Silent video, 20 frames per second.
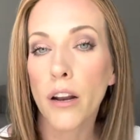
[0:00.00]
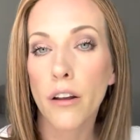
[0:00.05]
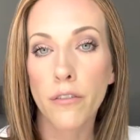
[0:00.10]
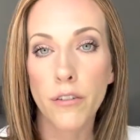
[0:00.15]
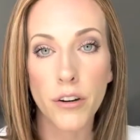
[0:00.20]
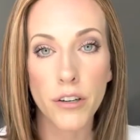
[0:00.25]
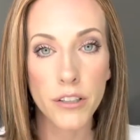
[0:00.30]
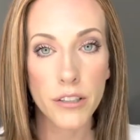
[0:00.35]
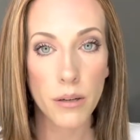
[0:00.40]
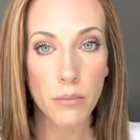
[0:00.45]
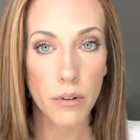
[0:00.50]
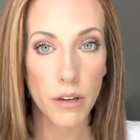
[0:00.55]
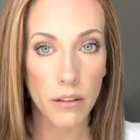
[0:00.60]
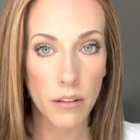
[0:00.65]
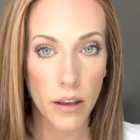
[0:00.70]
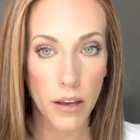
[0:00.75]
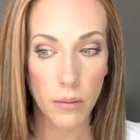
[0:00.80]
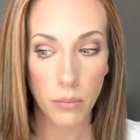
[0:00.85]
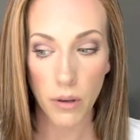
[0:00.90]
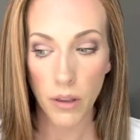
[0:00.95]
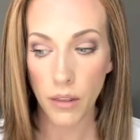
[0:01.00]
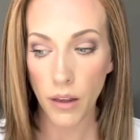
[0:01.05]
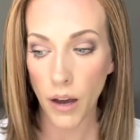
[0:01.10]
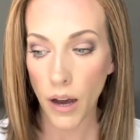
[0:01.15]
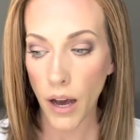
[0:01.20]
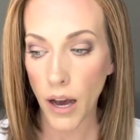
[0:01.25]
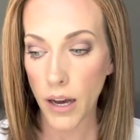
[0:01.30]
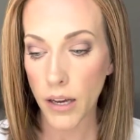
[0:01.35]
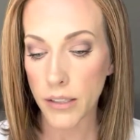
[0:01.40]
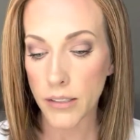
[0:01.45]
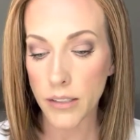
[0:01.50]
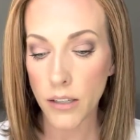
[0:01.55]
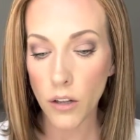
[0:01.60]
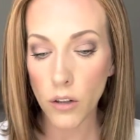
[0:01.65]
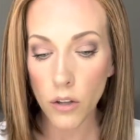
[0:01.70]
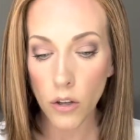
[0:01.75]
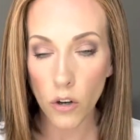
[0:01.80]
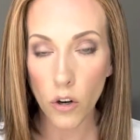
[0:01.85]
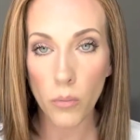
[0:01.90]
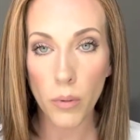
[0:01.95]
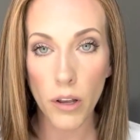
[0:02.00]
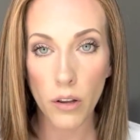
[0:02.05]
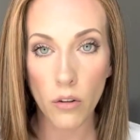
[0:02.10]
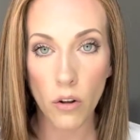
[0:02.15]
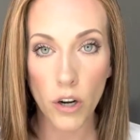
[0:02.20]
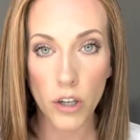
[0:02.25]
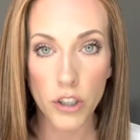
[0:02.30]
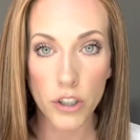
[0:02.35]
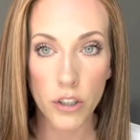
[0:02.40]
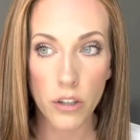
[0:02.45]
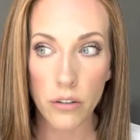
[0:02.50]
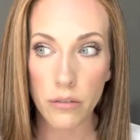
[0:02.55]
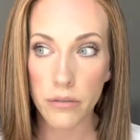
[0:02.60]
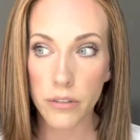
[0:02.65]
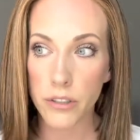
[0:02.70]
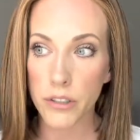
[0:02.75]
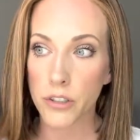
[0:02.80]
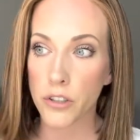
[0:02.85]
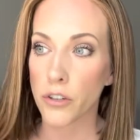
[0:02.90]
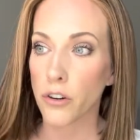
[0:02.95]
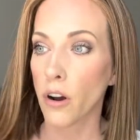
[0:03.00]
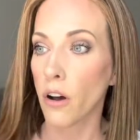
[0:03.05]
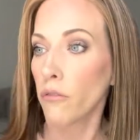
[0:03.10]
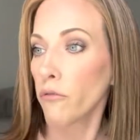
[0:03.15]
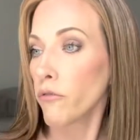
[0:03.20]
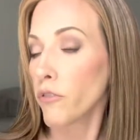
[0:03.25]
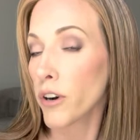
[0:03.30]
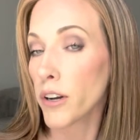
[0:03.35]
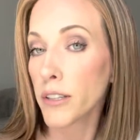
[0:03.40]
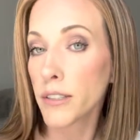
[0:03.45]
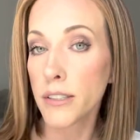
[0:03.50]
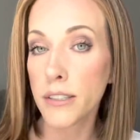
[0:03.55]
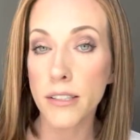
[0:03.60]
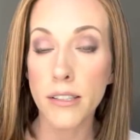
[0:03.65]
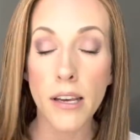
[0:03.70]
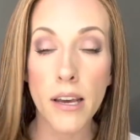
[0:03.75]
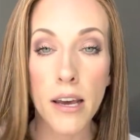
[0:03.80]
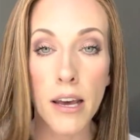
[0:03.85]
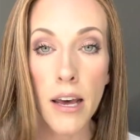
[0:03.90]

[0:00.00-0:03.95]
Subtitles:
If you're somebody like me that has a little bit larger of a circumference